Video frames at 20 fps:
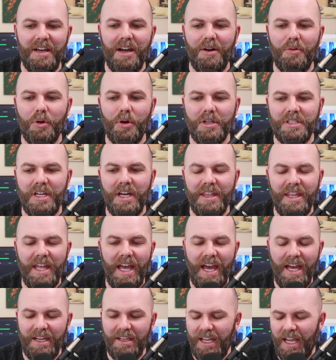worked on
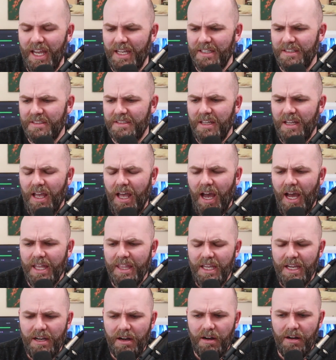that, and I
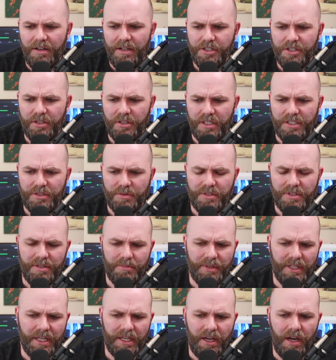think our initial list was
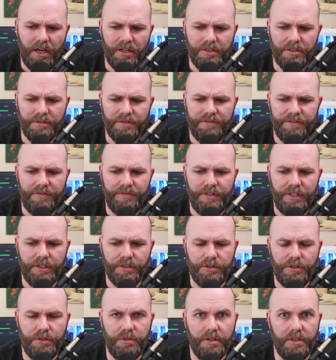something like 150 or
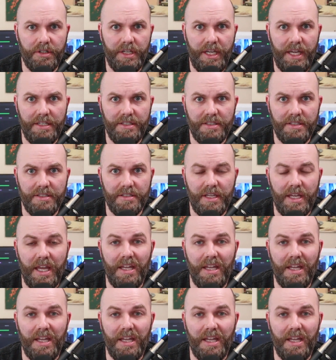200 cases,